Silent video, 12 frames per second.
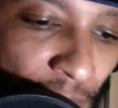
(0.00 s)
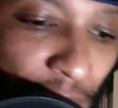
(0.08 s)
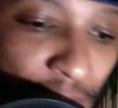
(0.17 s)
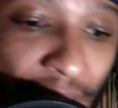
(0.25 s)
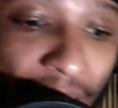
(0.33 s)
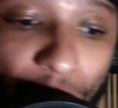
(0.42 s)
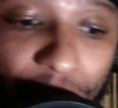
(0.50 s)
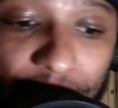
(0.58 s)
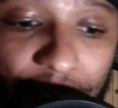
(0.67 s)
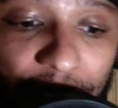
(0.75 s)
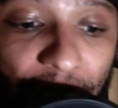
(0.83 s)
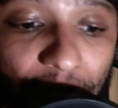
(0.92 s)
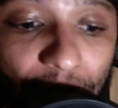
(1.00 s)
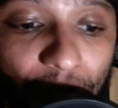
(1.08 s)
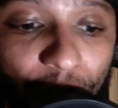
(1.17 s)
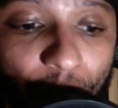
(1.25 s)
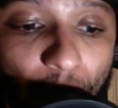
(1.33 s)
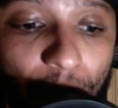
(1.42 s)
Now we get to take a look
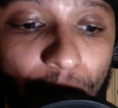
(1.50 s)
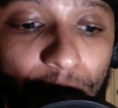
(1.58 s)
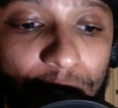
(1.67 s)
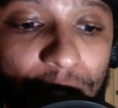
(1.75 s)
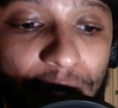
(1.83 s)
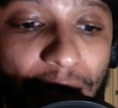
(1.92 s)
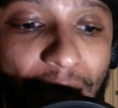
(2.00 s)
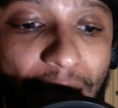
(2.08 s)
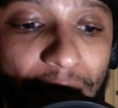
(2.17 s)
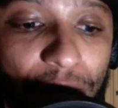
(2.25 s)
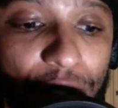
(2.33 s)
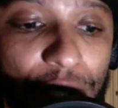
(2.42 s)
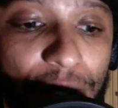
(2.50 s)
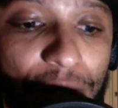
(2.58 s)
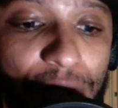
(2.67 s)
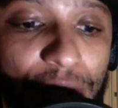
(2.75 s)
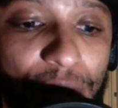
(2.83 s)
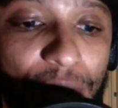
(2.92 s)
forward to the Irish
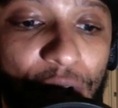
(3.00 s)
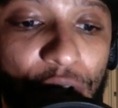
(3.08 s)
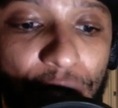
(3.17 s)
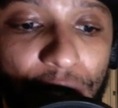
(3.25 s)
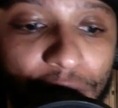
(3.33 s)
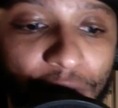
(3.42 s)
Hills in Michigan,